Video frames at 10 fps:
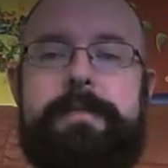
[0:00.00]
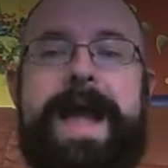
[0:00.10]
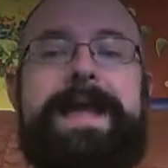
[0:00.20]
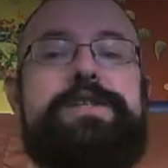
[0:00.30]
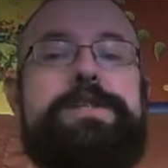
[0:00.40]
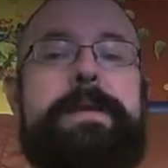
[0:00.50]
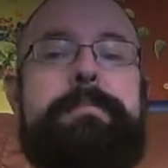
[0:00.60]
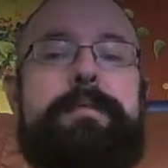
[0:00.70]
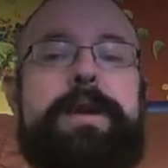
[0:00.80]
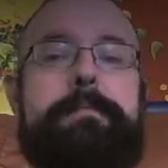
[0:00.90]
I used to be
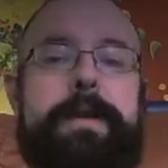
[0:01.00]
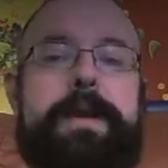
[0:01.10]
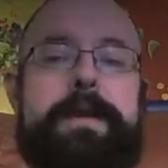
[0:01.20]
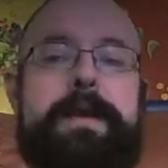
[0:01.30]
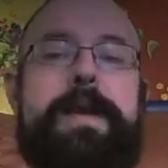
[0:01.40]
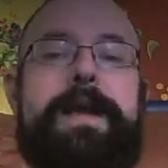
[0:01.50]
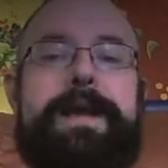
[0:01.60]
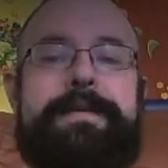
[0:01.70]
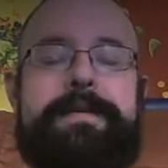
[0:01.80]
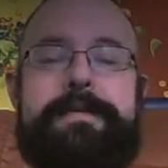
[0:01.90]
pretty big
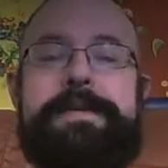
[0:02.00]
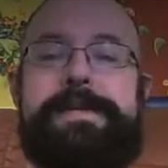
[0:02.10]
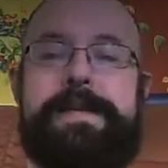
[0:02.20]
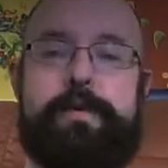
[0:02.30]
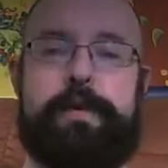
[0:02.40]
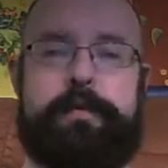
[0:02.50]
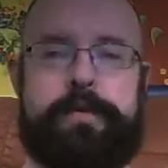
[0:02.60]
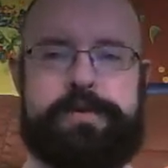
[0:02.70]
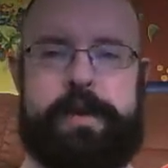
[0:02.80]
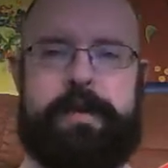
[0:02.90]
into DC
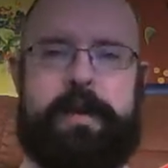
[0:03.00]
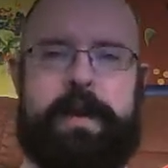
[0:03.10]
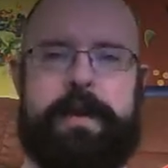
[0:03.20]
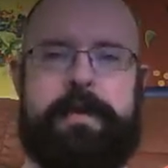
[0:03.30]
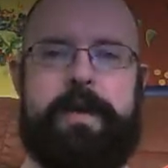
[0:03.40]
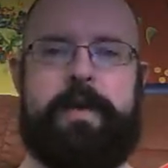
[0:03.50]
Universe Online.